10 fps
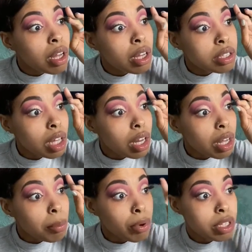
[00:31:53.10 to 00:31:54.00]
just gotta
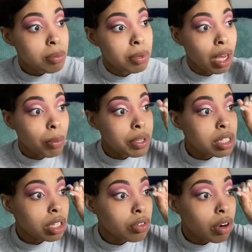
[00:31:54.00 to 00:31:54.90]
like press them down once
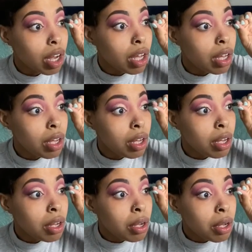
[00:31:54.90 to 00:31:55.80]
they dry.
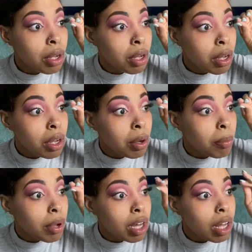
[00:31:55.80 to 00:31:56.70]

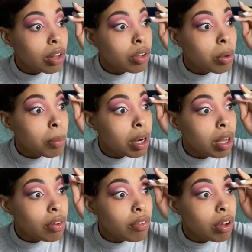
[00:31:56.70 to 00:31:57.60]
But I got a little bit of